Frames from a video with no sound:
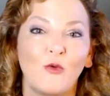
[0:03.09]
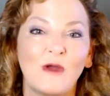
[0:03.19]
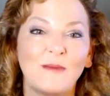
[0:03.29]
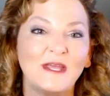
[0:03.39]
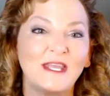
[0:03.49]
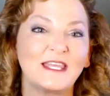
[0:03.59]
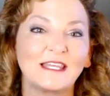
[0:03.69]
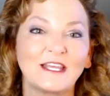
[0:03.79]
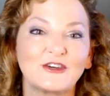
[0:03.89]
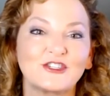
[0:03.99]
Women
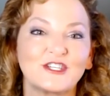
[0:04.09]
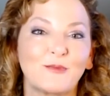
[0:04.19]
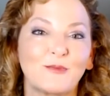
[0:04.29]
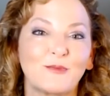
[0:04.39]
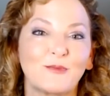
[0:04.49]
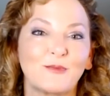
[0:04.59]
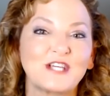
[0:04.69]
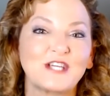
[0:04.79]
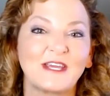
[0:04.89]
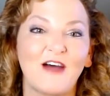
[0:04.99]
in Leadership
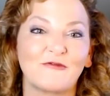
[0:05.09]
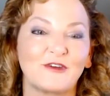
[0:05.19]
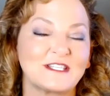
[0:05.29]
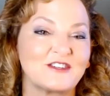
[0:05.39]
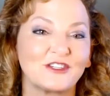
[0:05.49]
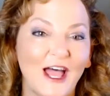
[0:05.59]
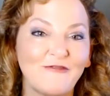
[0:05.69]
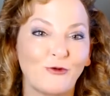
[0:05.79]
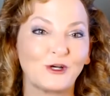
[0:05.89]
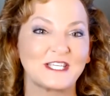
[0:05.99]
Workshop and Conference on July
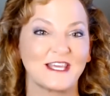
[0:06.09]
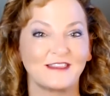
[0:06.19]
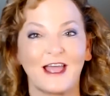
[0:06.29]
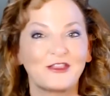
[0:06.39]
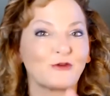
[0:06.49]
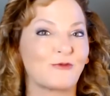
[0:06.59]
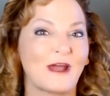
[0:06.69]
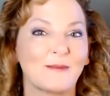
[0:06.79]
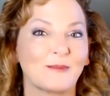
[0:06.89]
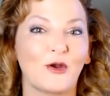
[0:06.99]
14th at the
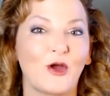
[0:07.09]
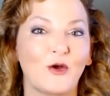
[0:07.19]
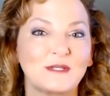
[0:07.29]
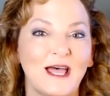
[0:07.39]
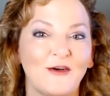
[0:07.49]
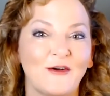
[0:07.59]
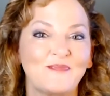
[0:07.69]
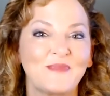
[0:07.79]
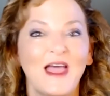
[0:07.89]
Ramkota Hotel.